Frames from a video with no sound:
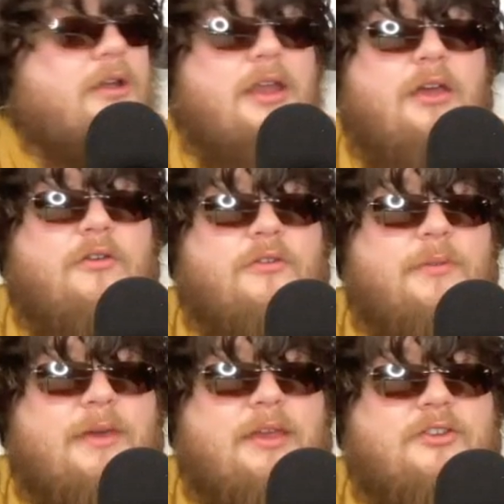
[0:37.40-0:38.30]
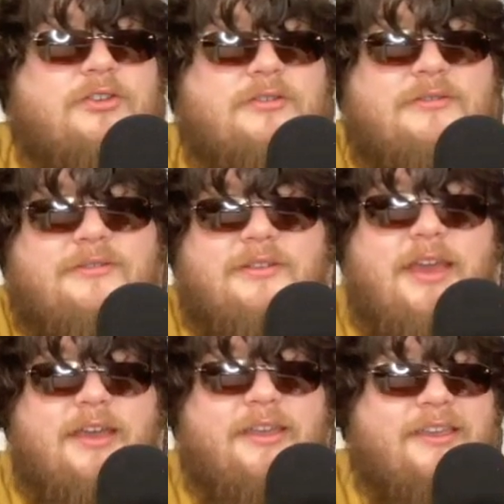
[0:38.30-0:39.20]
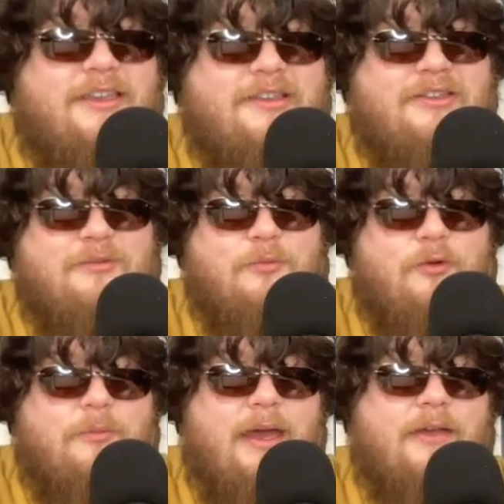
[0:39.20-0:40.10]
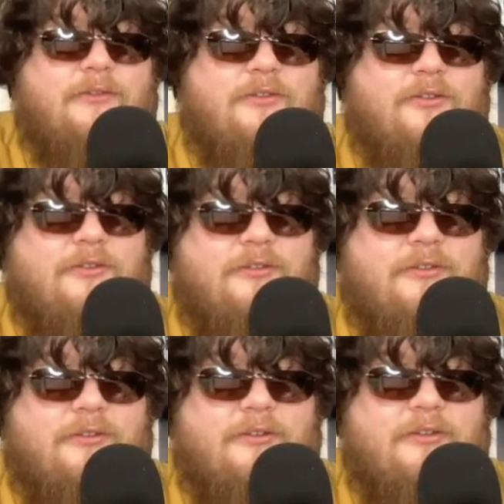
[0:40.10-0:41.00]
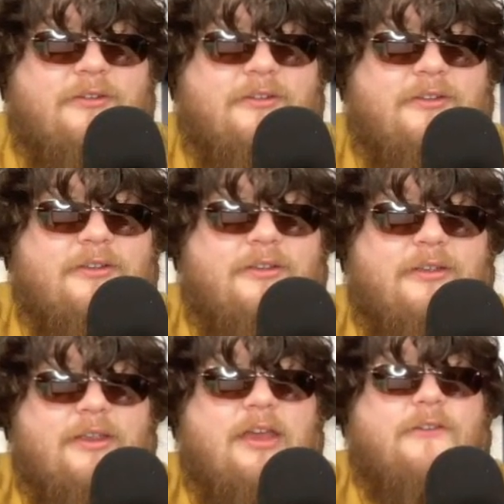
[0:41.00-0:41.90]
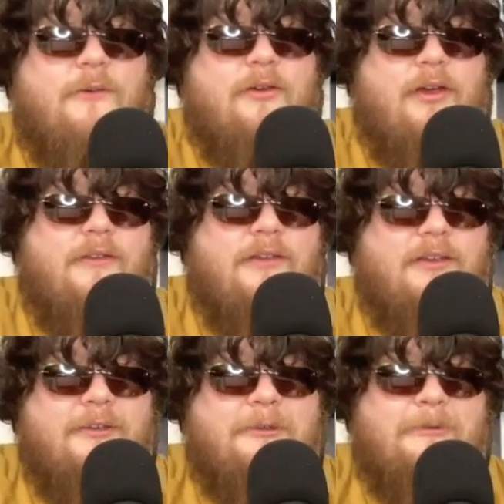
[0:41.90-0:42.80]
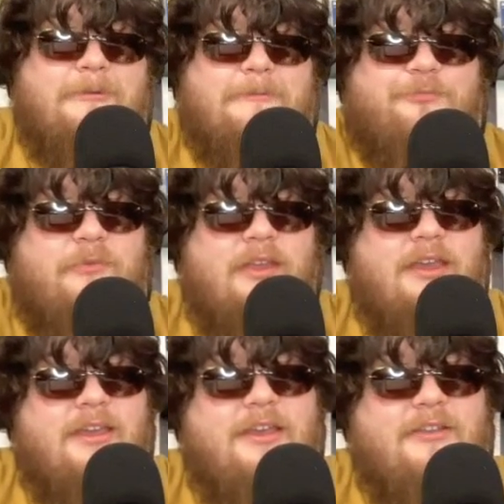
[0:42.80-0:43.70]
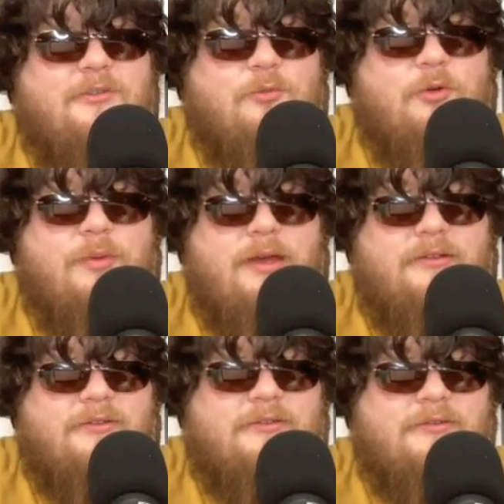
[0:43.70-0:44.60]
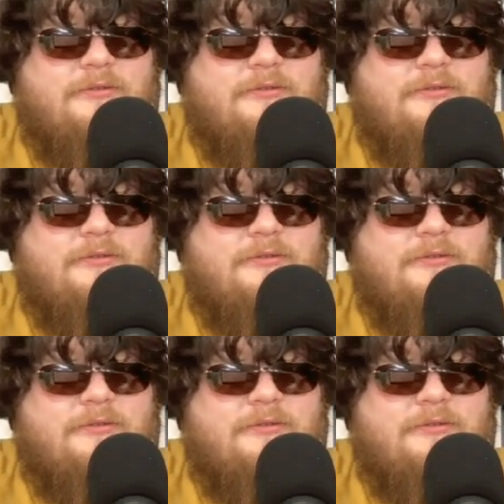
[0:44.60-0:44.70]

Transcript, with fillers: what hell, the fuck did you say? Yeah, it's more bad. And then she fucking yeah, she and crawled up the fucking thing and bro, that shit. More that bastard. was